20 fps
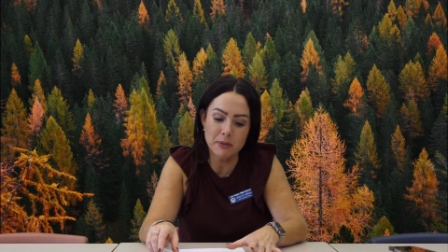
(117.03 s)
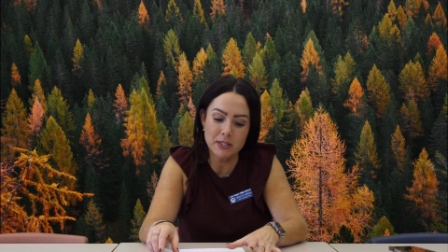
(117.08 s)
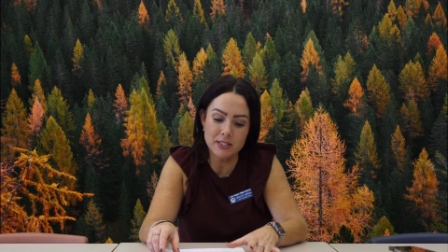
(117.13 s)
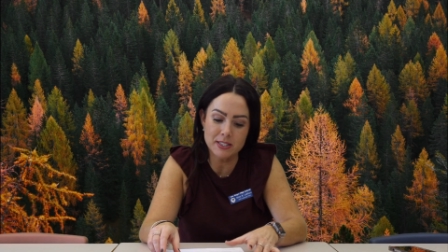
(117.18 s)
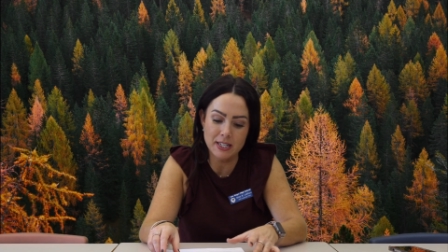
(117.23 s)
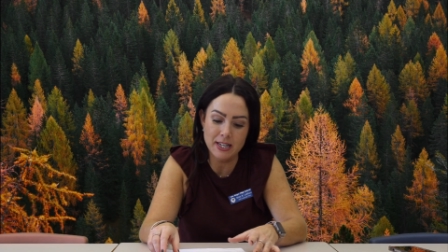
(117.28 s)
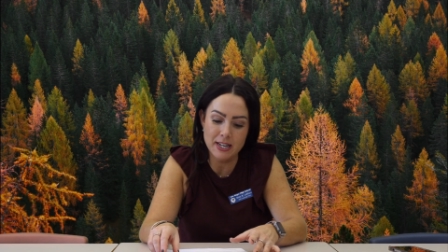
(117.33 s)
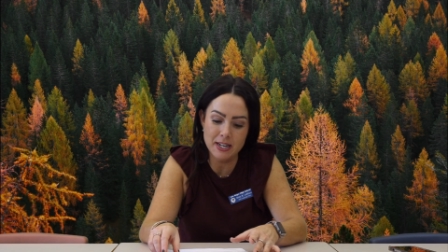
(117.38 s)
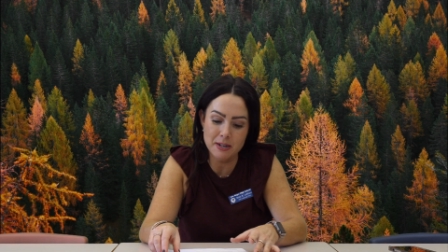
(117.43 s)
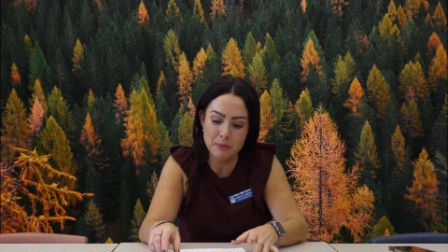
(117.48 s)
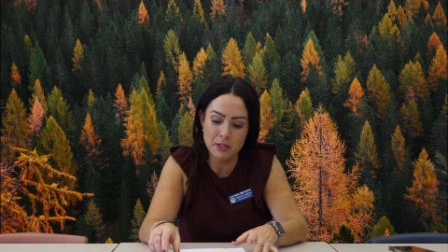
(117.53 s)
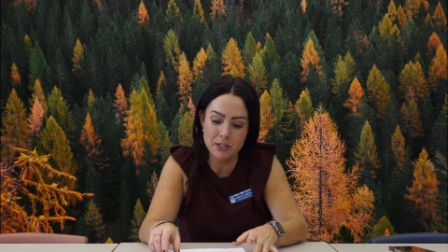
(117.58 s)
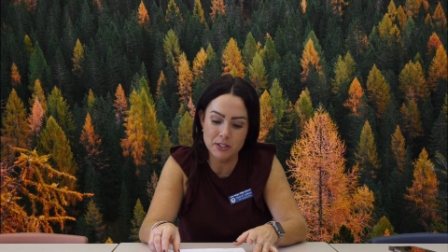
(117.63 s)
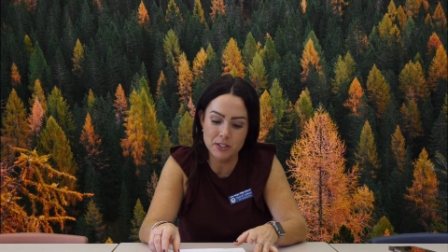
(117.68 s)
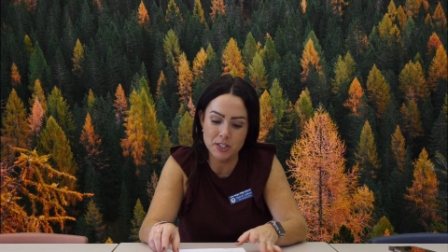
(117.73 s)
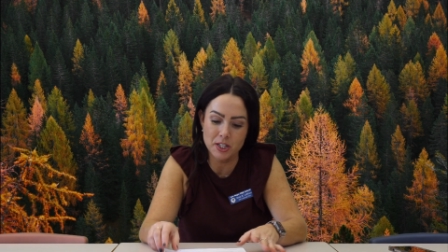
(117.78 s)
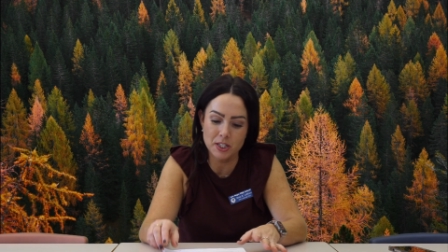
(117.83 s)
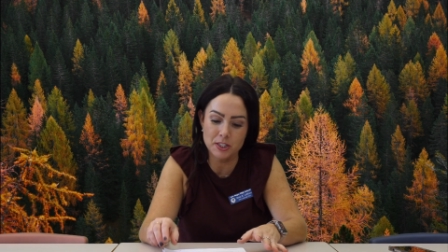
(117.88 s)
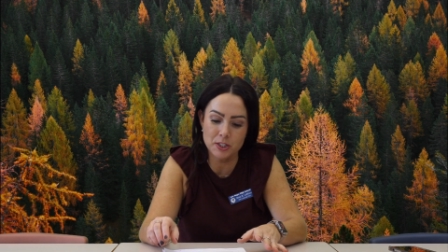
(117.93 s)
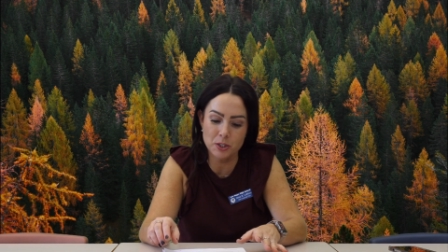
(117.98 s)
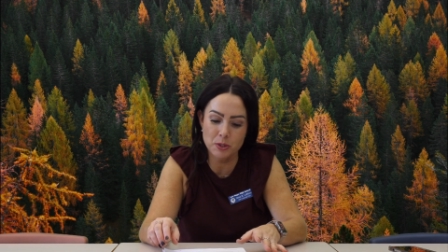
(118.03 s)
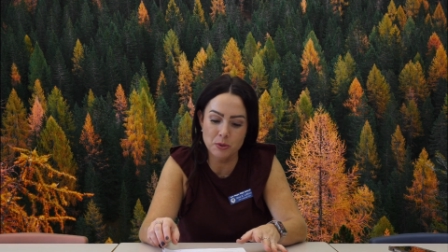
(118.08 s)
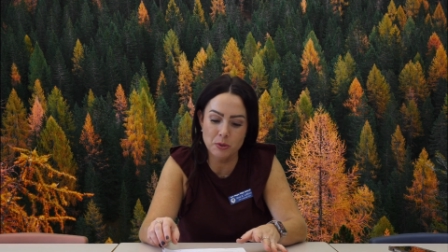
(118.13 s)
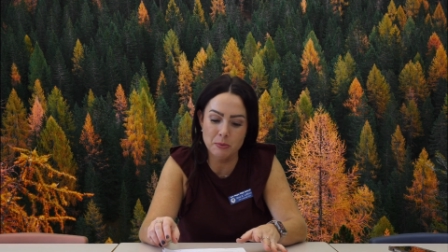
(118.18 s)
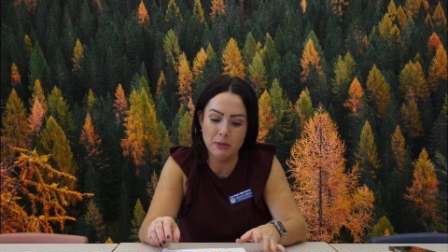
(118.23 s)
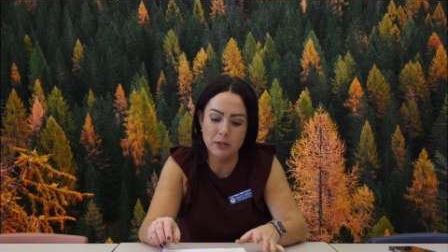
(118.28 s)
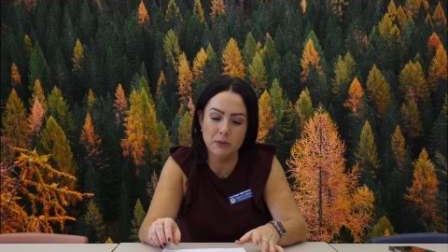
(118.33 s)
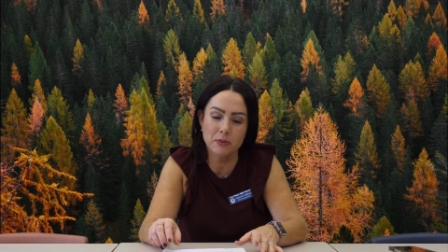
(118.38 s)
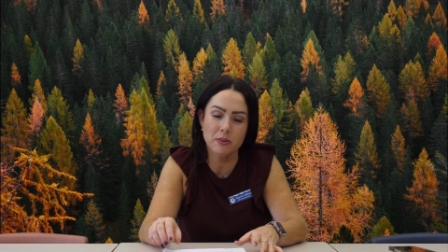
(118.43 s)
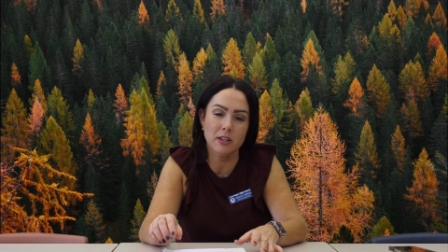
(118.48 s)
but today I'm here to talk to you
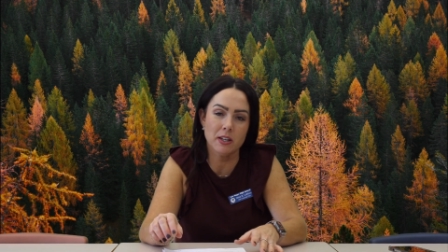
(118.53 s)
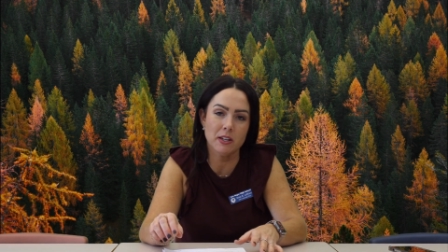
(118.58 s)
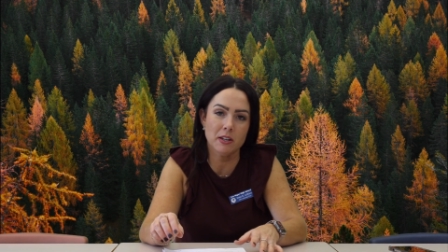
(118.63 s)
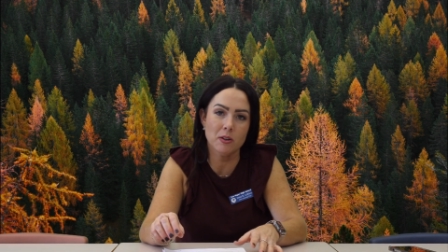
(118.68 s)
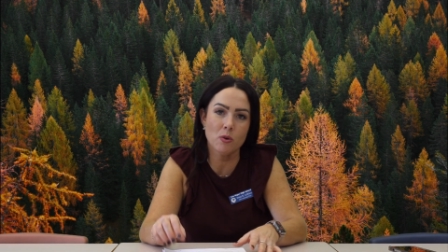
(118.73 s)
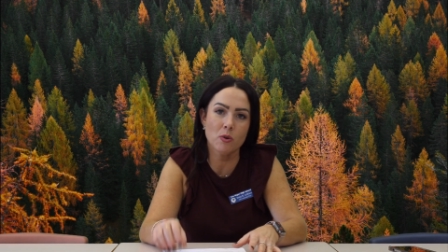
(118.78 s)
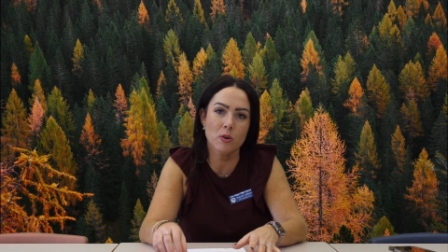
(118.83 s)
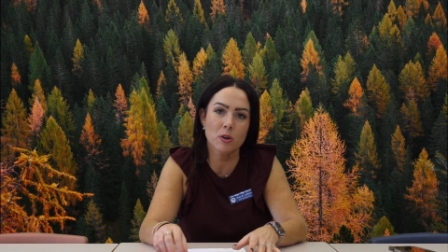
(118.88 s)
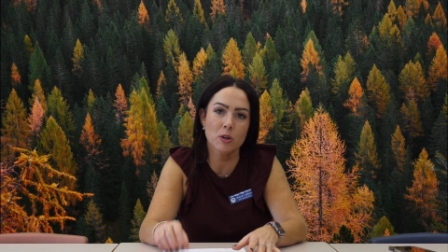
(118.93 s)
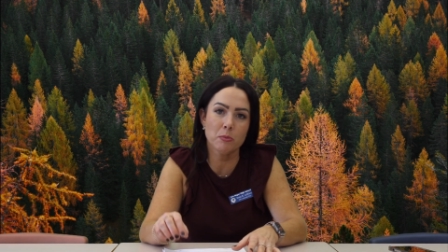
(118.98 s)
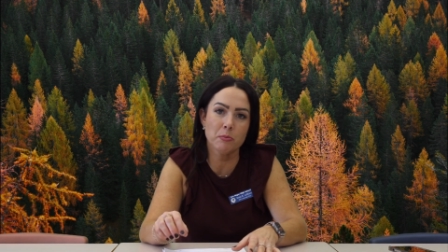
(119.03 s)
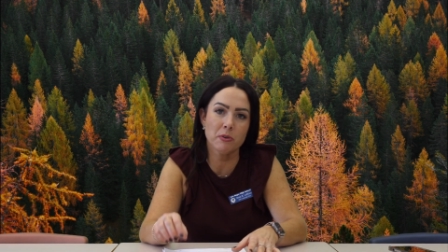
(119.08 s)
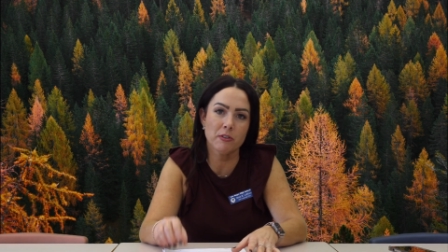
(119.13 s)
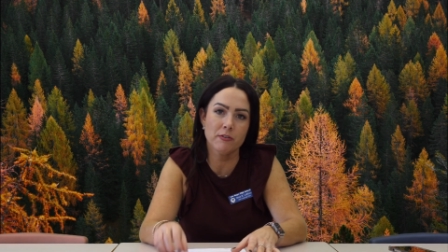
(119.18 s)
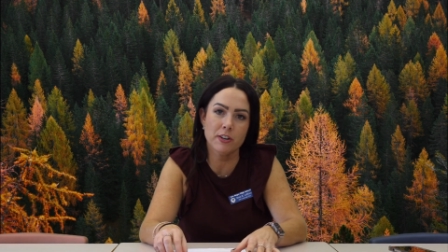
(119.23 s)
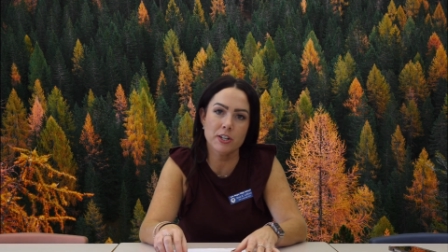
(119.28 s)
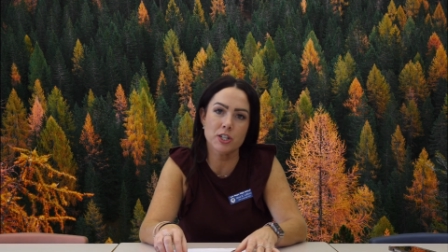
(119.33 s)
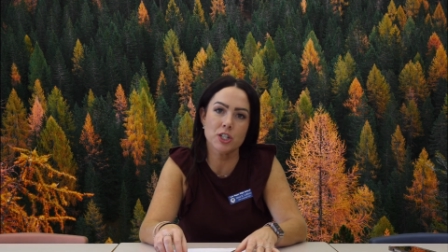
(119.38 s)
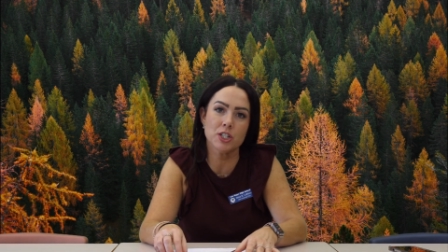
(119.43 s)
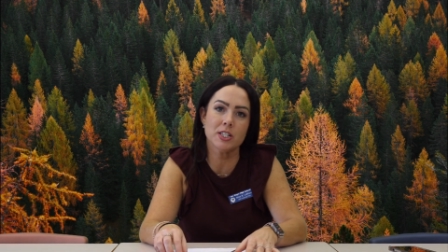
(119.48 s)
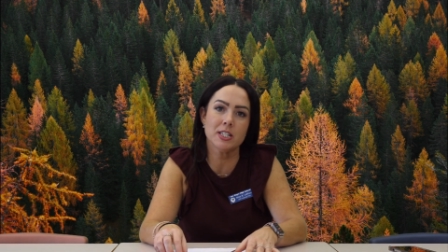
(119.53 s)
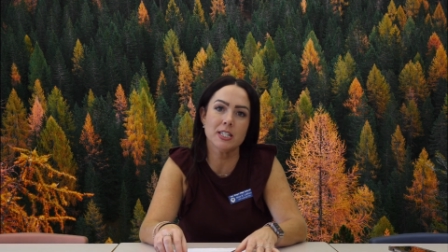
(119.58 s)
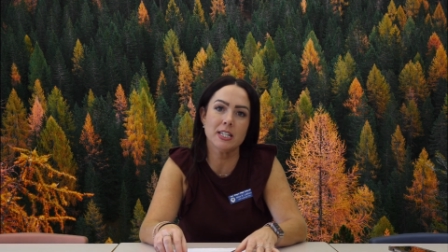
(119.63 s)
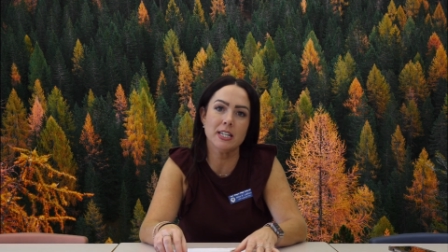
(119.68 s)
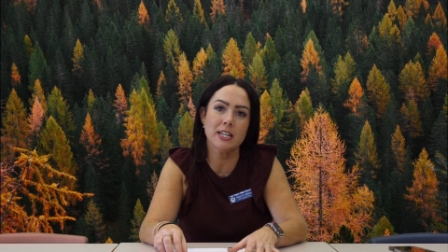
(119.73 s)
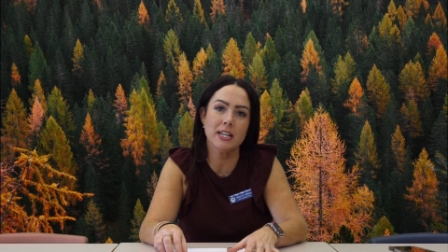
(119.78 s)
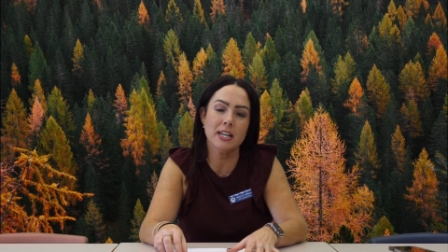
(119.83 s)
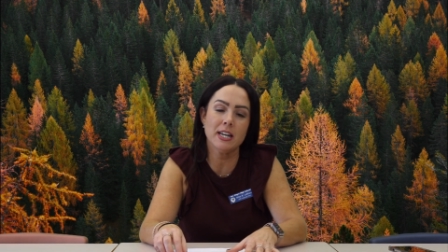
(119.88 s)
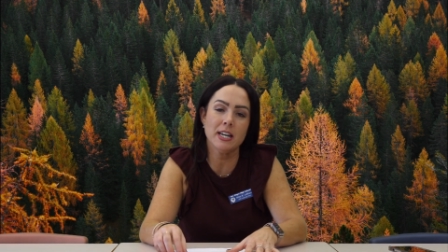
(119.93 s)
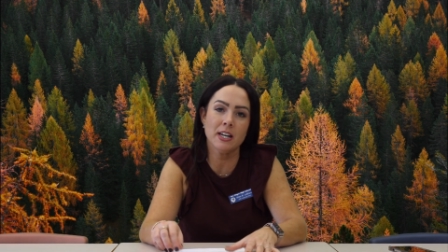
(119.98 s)
about the oral
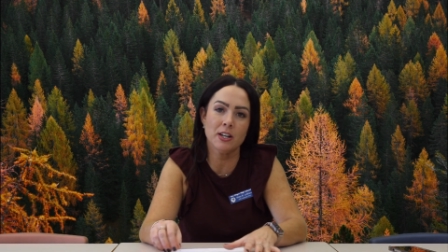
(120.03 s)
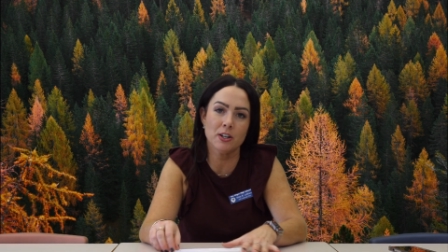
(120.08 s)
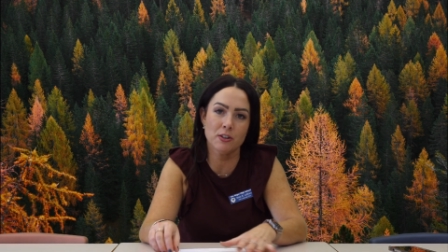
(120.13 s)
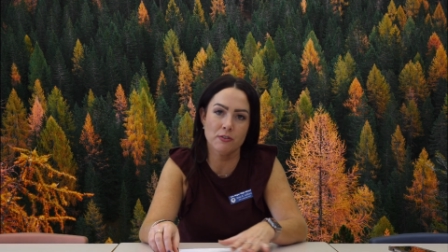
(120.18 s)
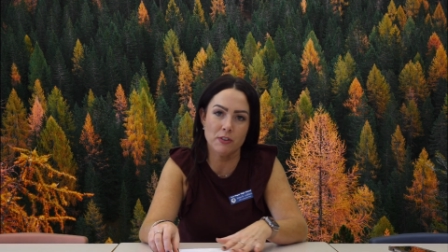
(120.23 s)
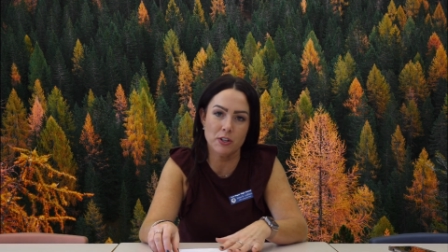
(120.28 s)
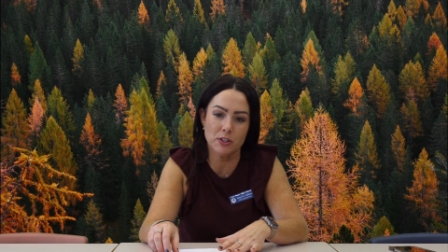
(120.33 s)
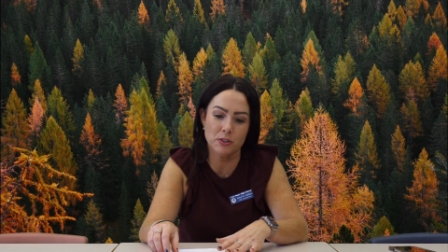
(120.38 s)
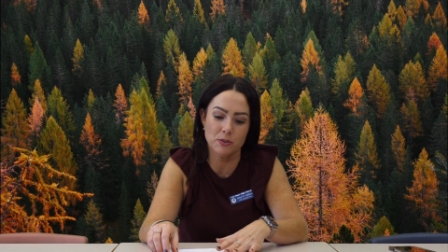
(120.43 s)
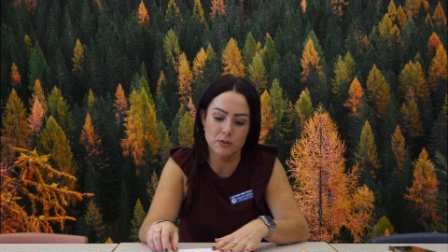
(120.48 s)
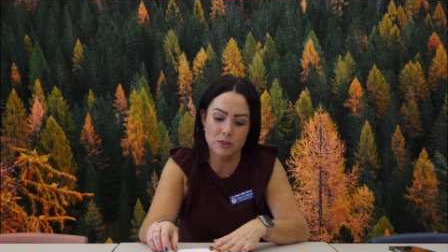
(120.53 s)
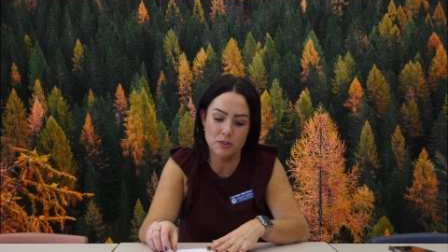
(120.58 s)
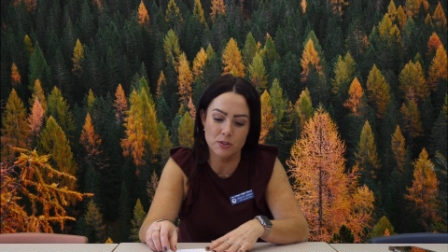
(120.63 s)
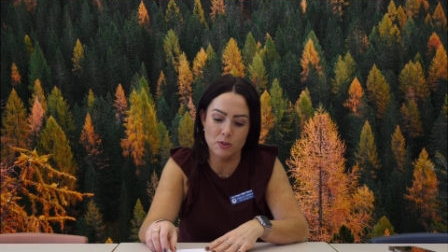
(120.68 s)
proficiency interviews.